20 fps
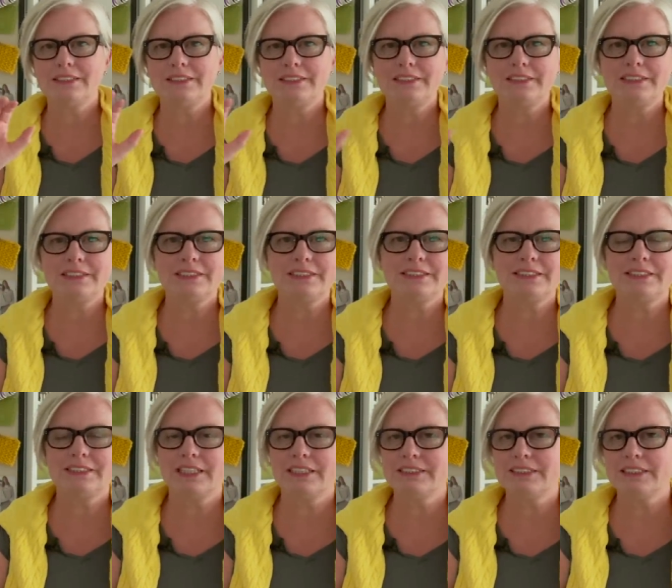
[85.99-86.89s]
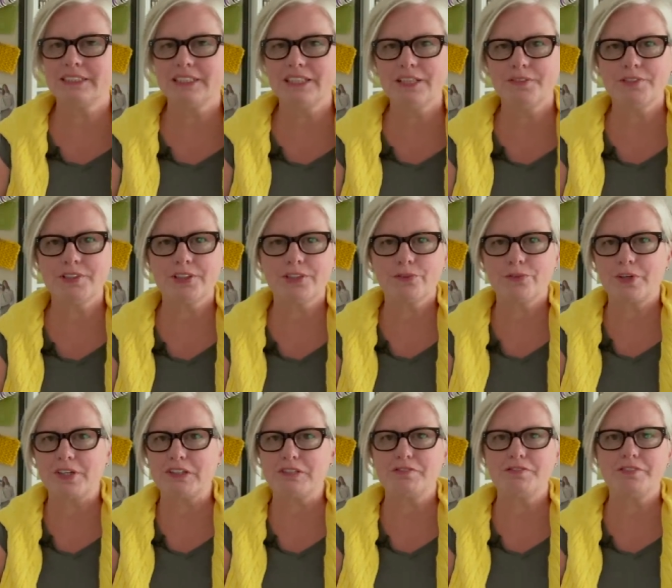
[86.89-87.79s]
just doesn't give it the
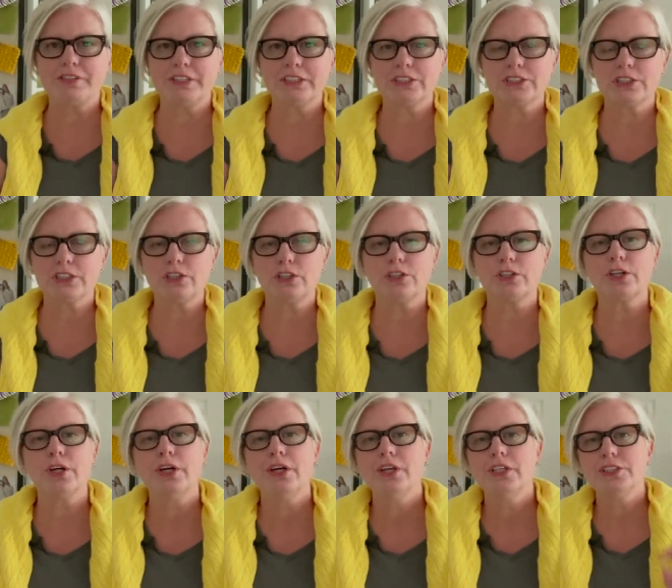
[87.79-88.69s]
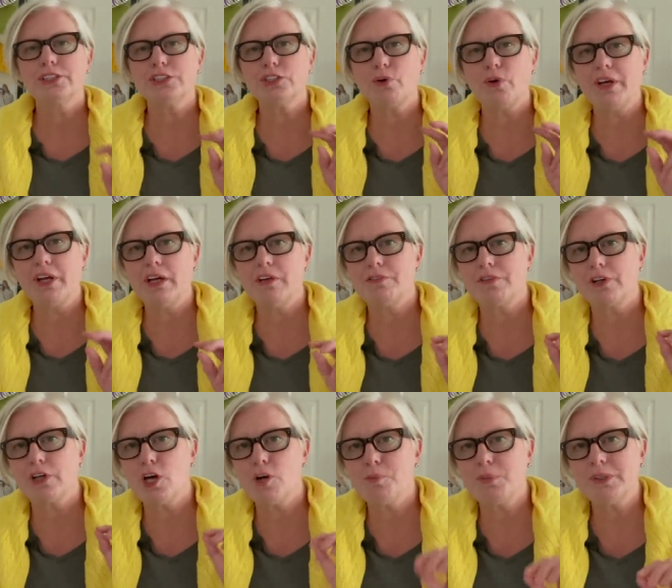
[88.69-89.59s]
right finished look. So I have a
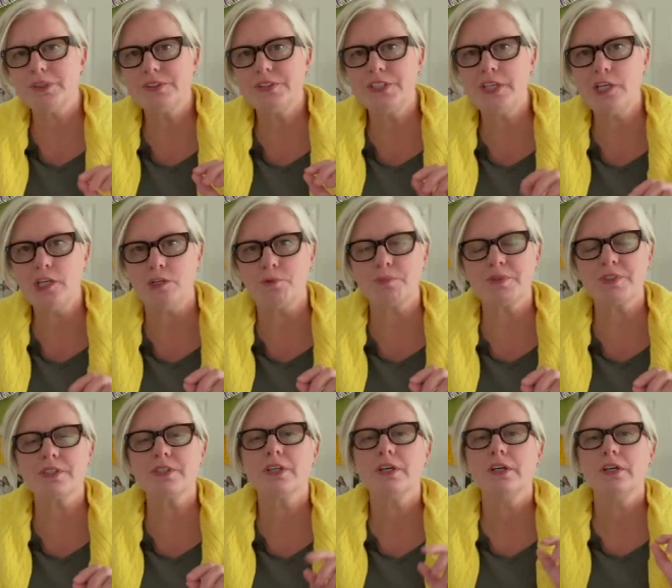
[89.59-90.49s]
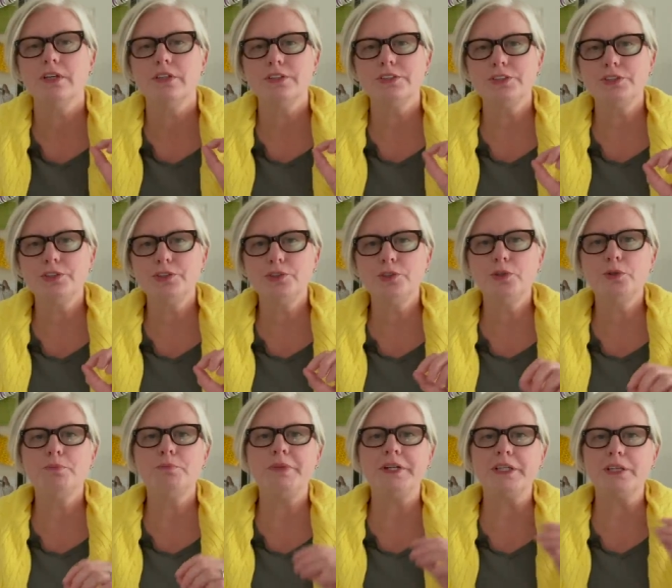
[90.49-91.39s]
couple tips
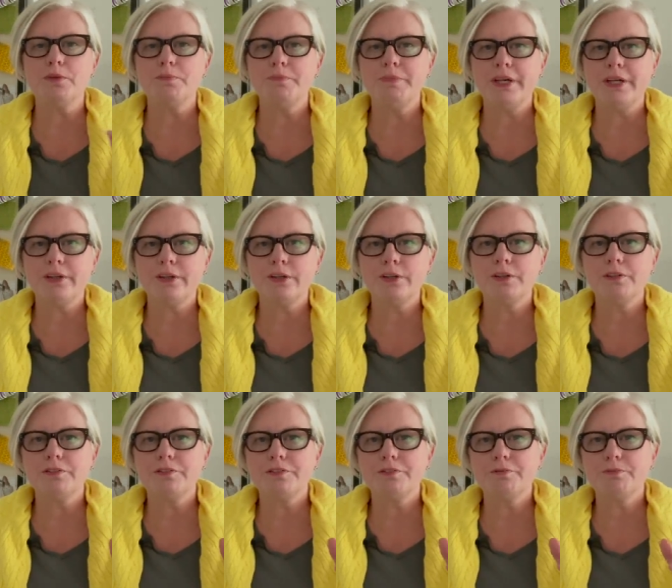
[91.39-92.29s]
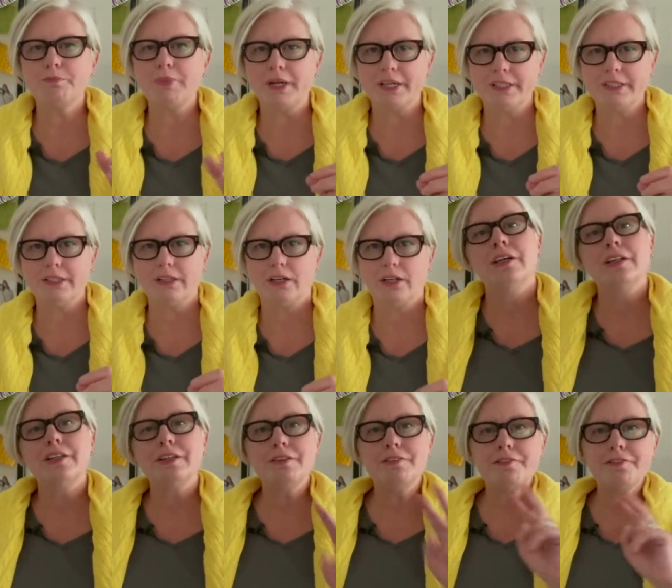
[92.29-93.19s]
to make a better bind off.
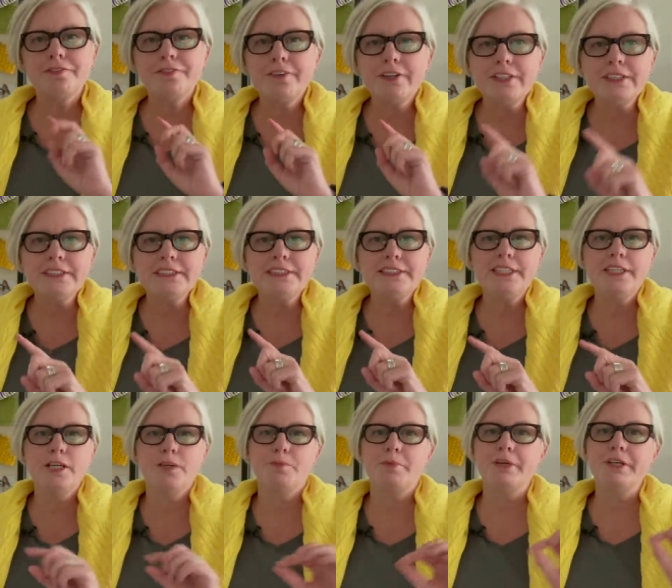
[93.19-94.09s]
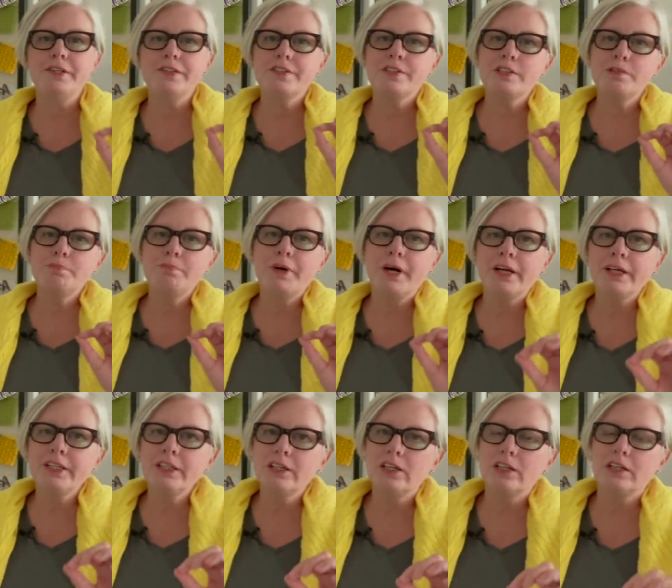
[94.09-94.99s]
The first tip is to
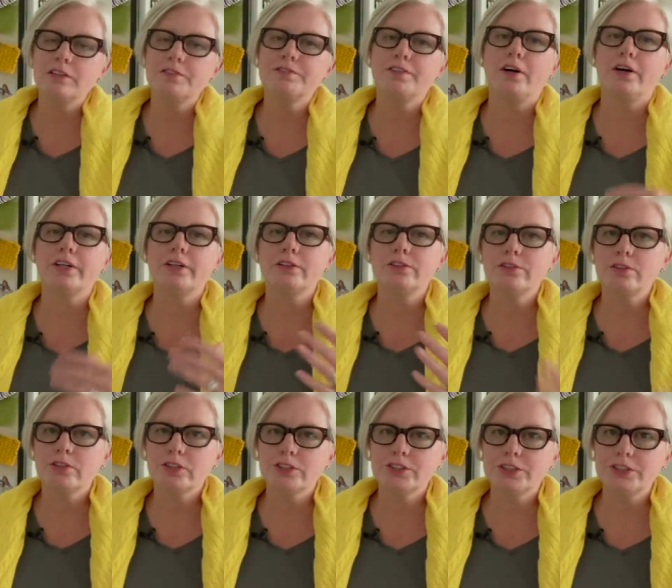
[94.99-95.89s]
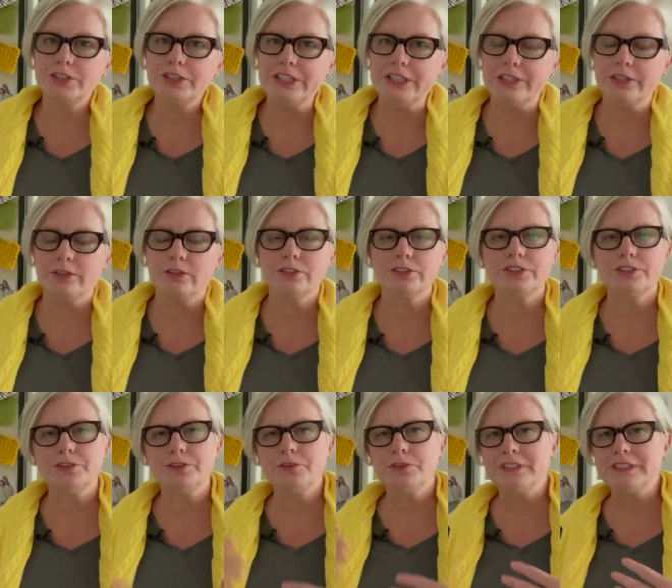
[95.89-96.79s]
bind off on a larger needle.
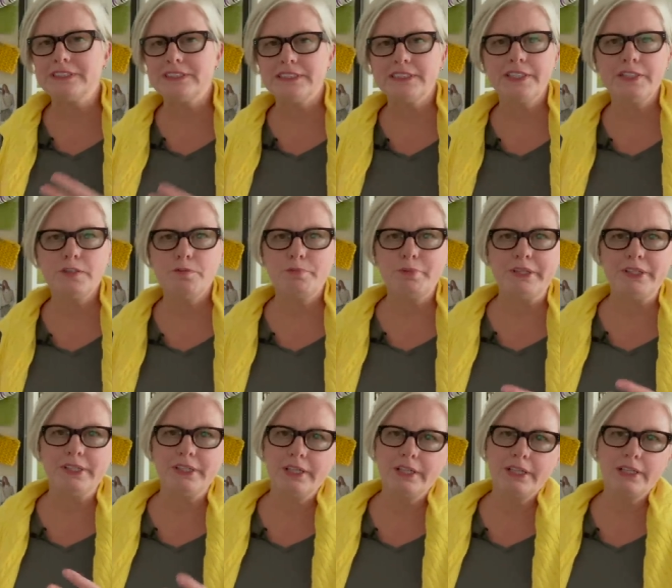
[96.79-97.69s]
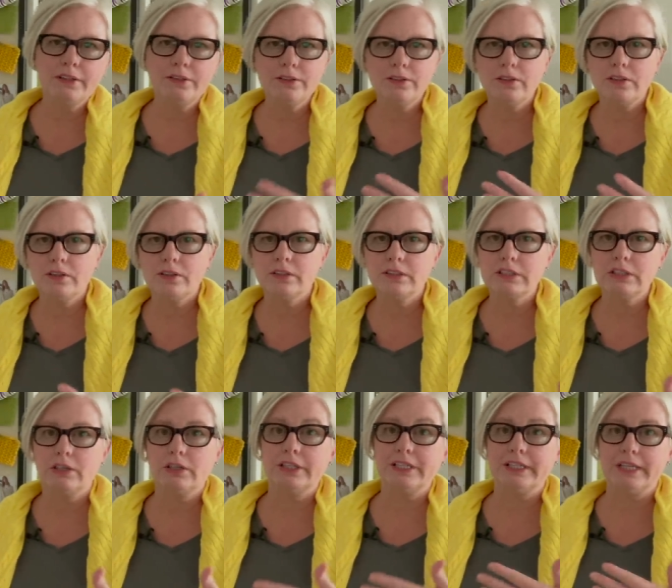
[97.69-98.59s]
So let's say you've been knitting
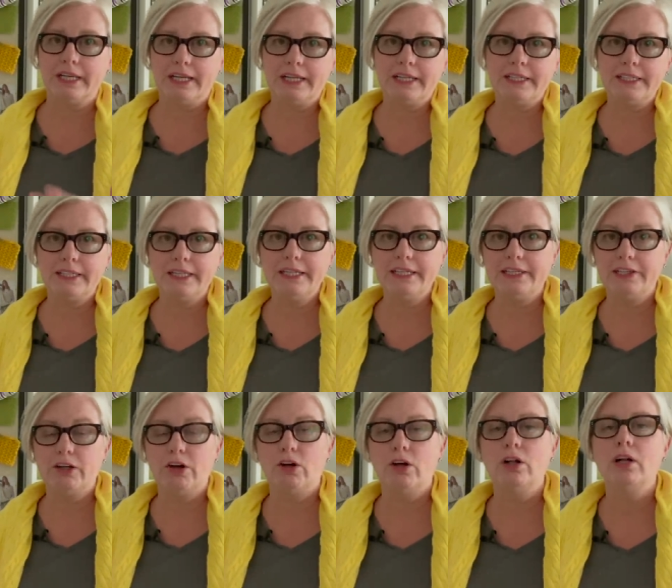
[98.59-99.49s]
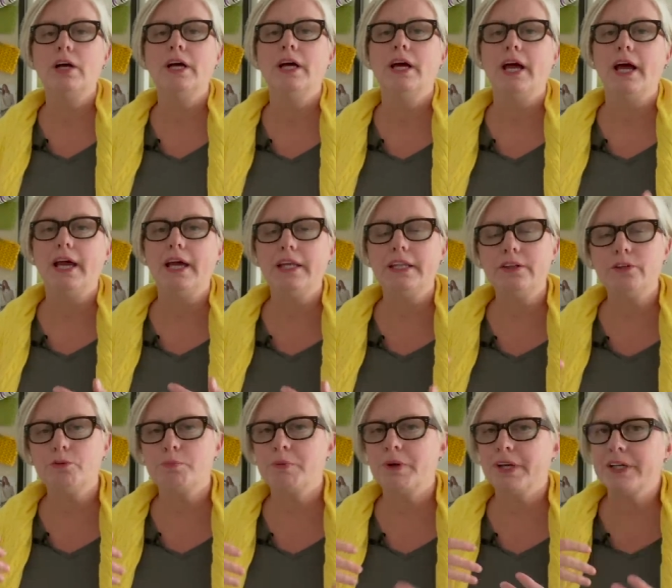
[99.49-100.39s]
along on an 8 needle and
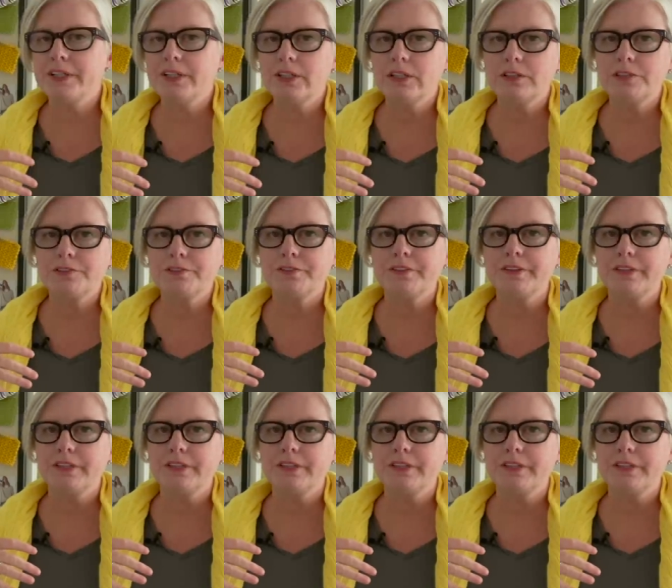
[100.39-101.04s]
your bind off